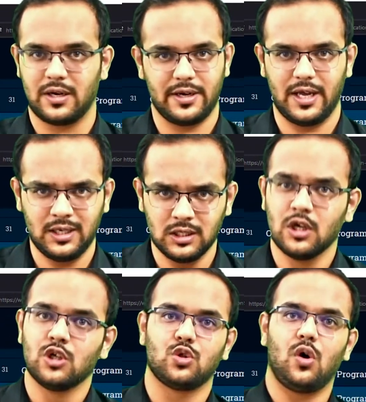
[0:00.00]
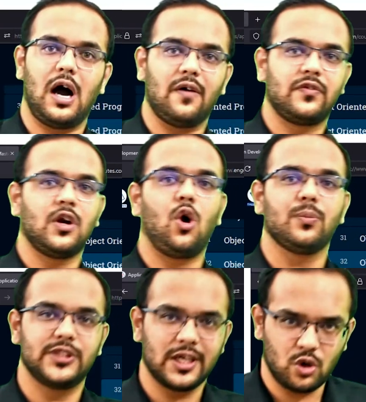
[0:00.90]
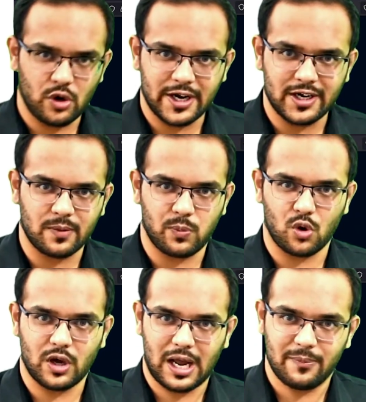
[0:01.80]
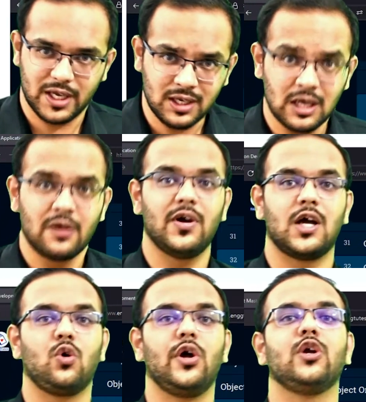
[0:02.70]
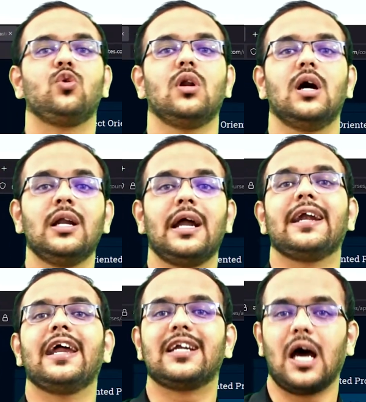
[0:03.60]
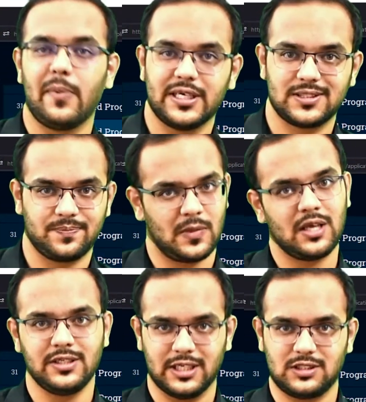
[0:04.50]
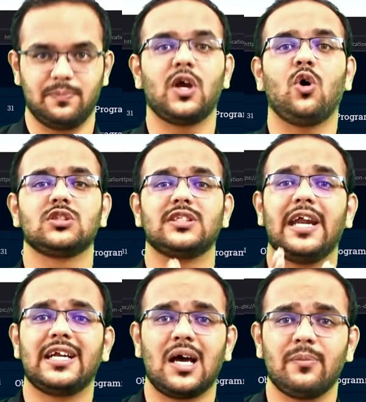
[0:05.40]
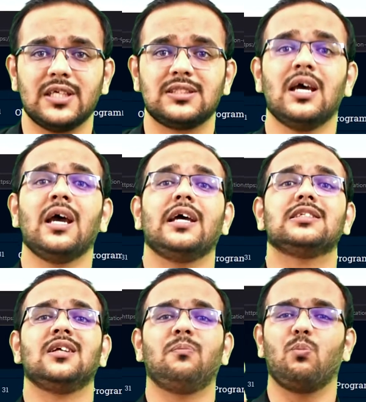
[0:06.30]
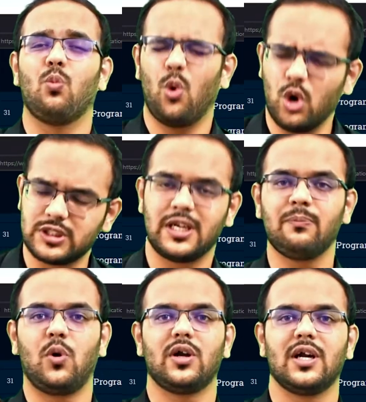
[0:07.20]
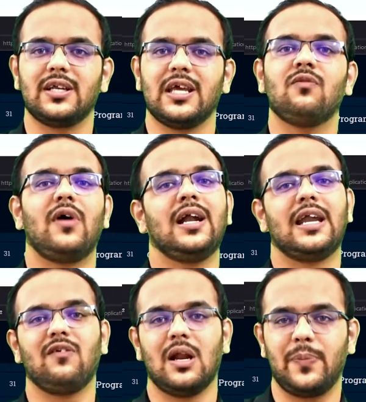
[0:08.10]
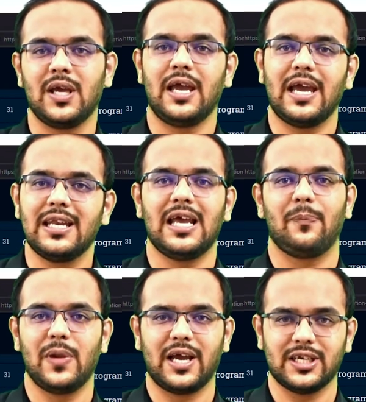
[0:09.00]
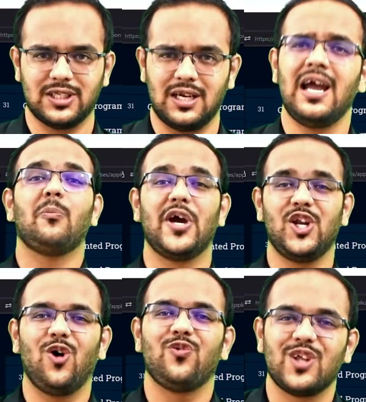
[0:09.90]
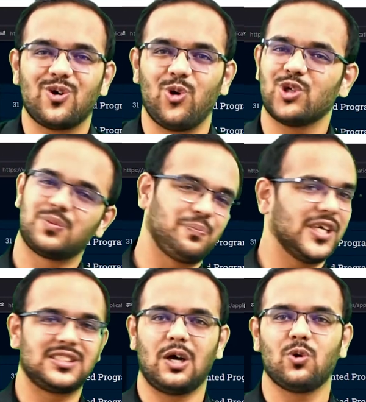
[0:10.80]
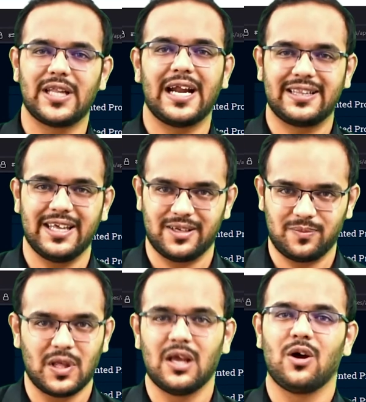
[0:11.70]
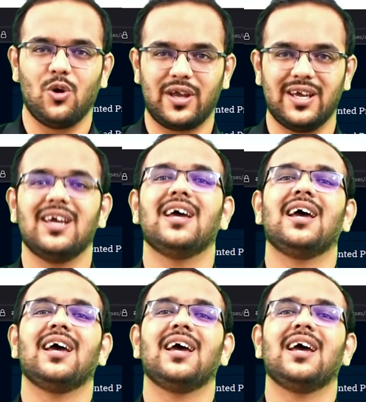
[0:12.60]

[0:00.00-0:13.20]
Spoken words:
Done. So after object oriented programming we are going to learn database. Yes, because database is the most important thing while developing any application. Many of the course miss out that thing. Okay,